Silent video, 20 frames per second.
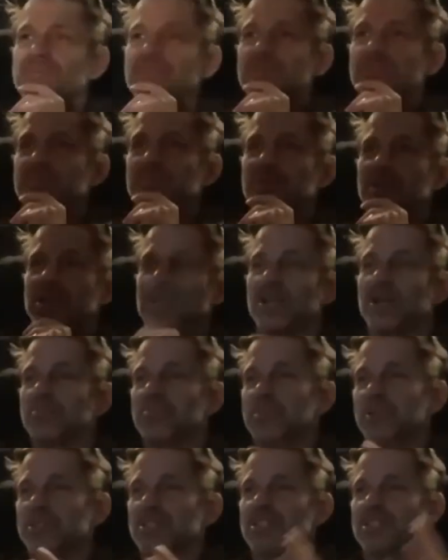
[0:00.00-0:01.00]
We ended up
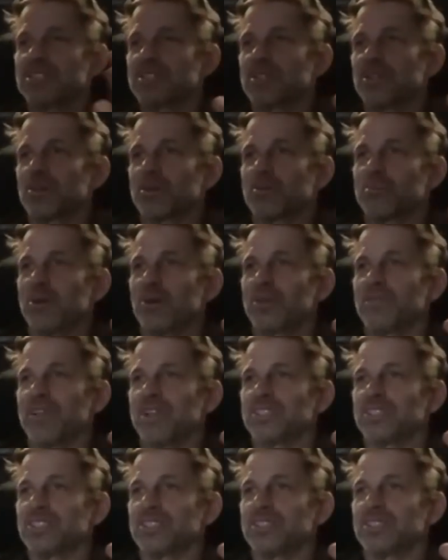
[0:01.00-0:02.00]
building this locomotive
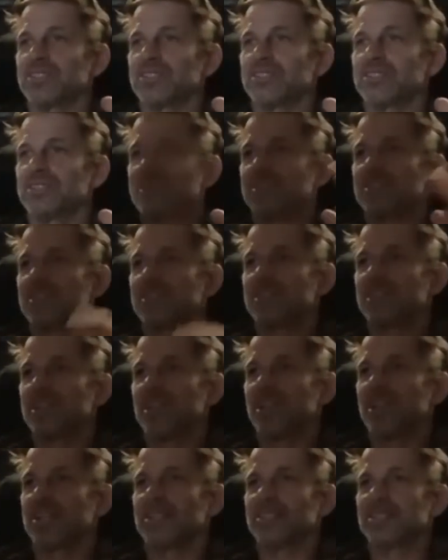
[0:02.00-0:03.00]
engine
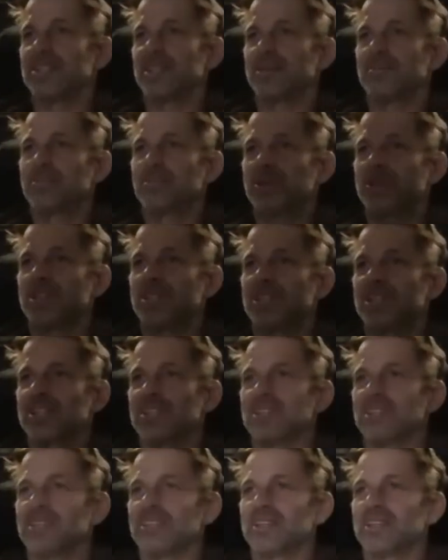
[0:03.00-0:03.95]
and putting it in